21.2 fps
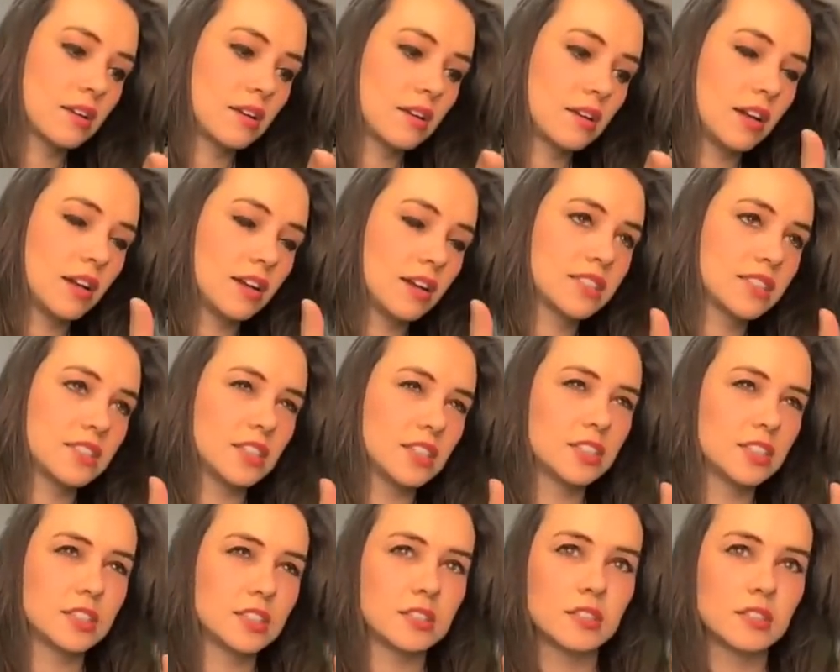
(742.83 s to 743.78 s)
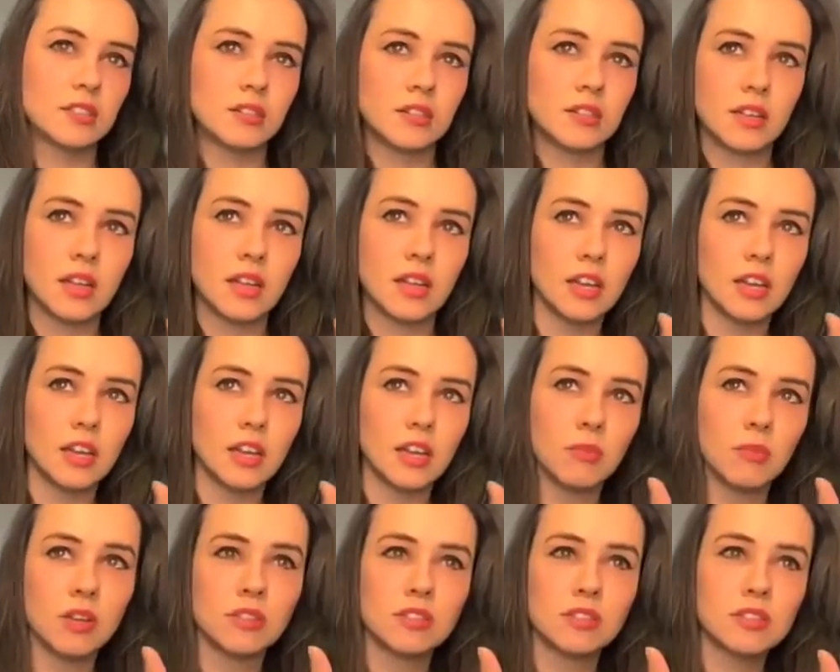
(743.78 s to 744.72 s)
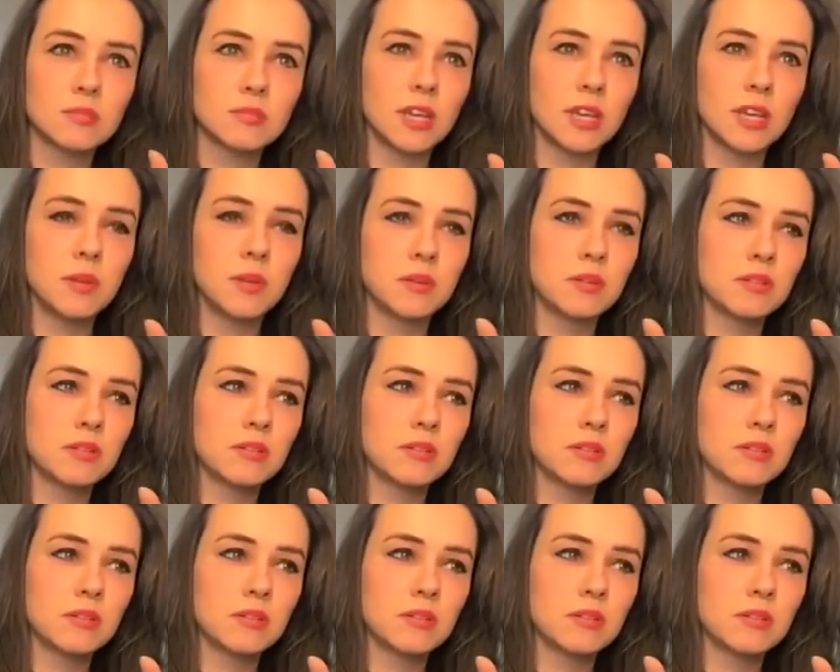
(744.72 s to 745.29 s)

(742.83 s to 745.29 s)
Like 6-8 months maybe.